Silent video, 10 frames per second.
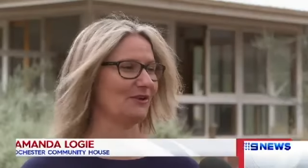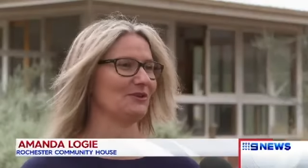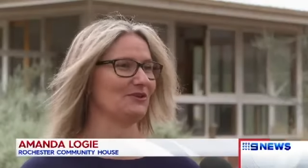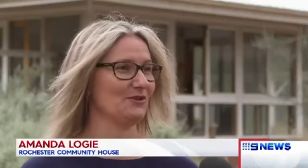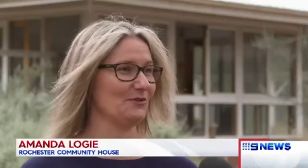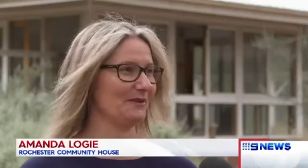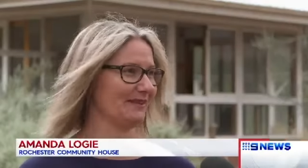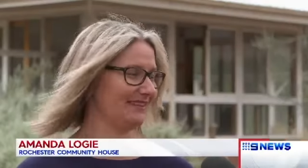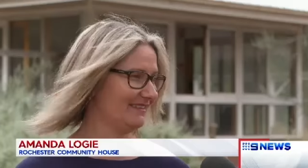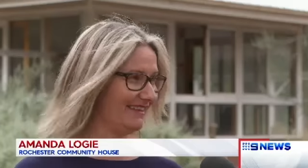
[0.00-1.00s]
are so
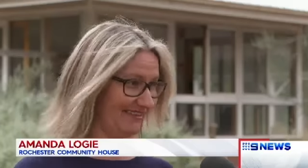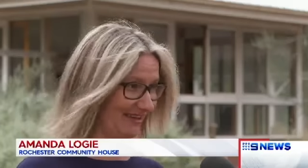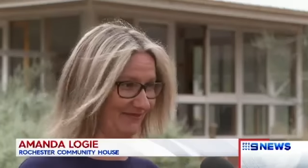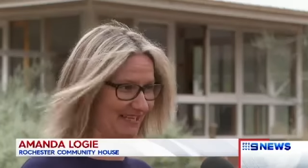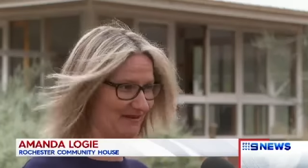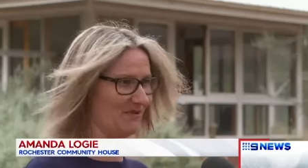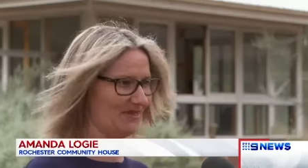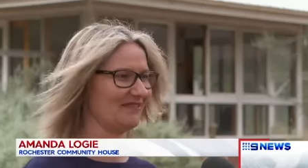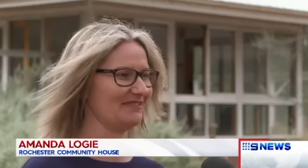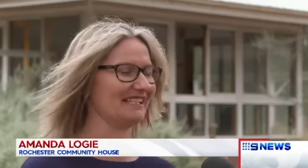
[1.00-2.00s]
stupid that they've done
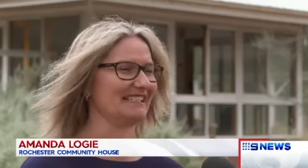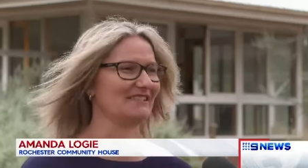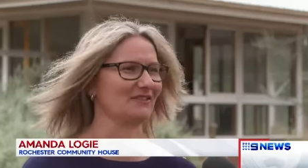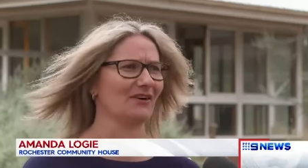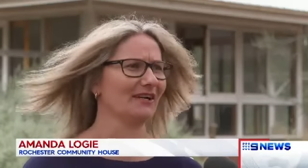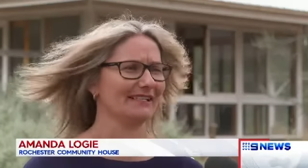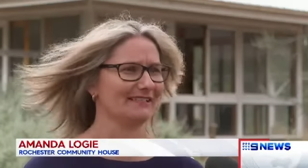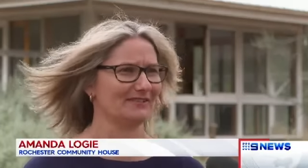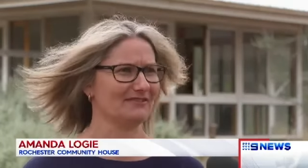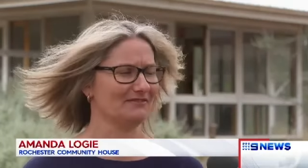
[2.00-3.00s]
what they've done
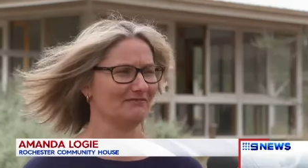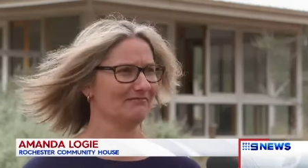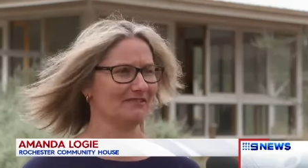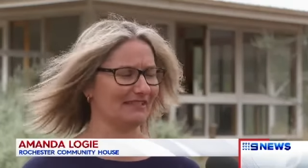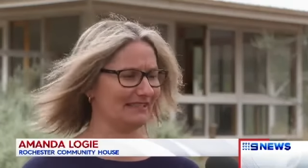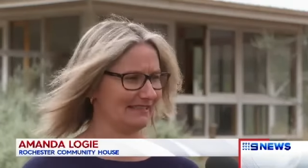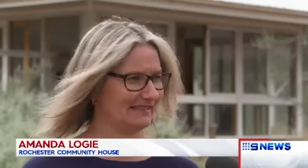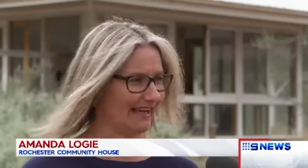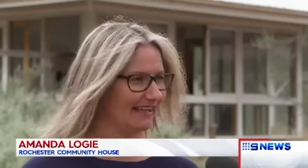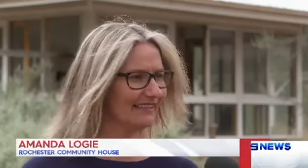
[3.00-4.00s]
inside. It's just
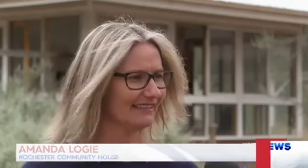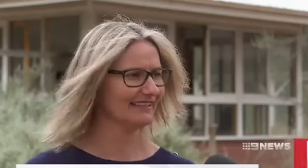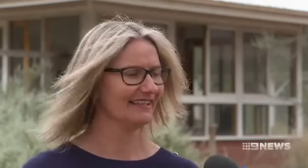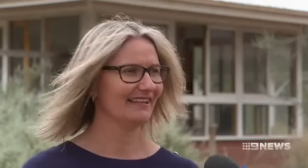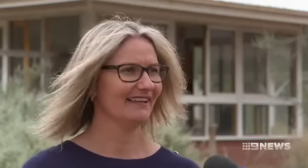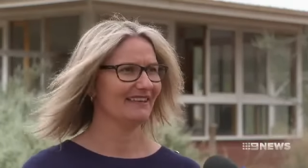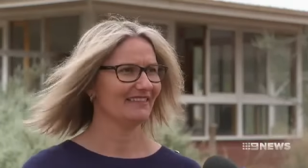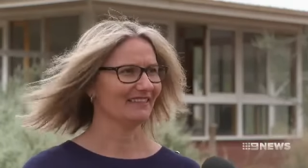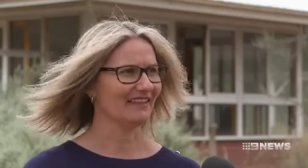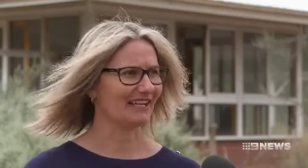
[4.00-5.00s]
insane.
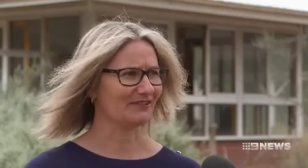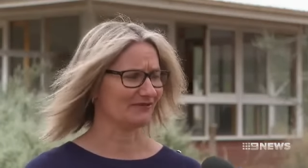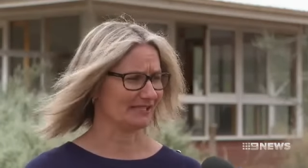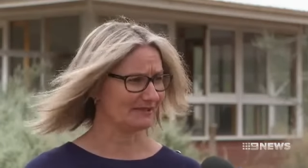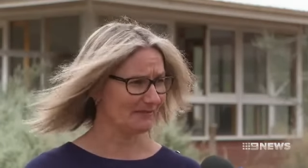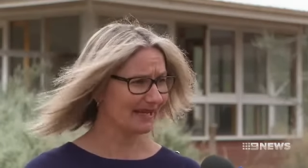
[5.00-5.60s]
The lack of